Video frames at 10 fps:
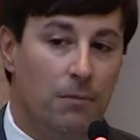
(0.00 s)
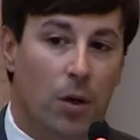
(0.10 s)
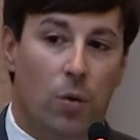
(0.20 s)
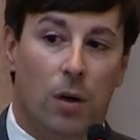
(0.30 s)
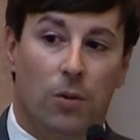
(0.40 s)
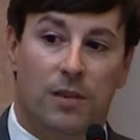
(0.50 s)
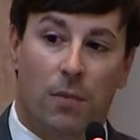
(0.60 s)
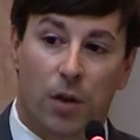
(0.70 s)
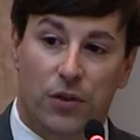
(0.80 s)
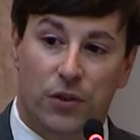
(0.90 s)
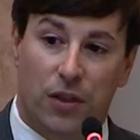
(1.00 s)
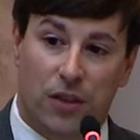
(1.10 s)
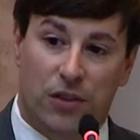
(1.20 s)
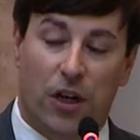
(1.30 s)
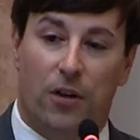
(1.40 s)
But what was most
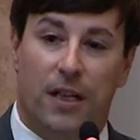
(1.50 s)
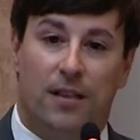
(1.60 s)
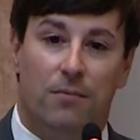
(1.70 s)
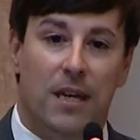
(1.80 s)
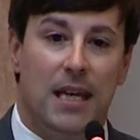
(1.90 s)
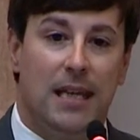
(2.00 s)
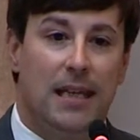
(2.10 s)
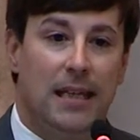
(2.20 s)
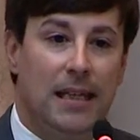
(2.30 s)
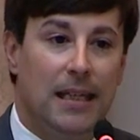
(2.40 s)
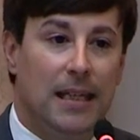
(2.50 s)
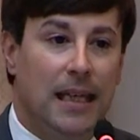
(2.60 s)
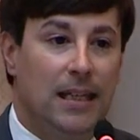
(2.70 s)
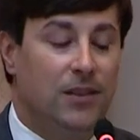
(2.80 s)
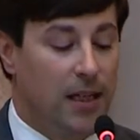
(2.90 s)
concerning to me
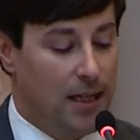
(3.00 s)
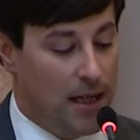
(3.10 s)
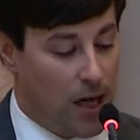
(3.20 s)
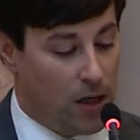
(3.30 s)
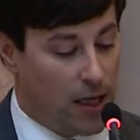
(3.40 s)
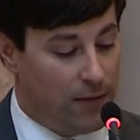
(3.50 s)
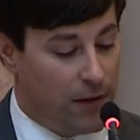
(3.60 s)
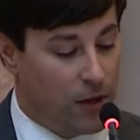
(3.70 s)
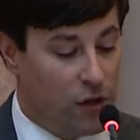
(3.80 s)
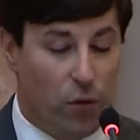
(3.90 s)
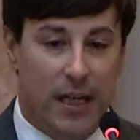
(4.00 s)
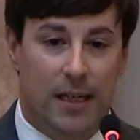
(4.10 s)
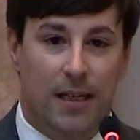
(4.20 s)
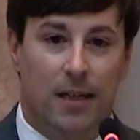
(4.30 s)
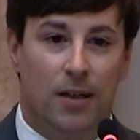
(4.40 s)
is that our governor
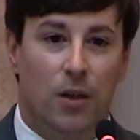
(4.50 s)
tweeted,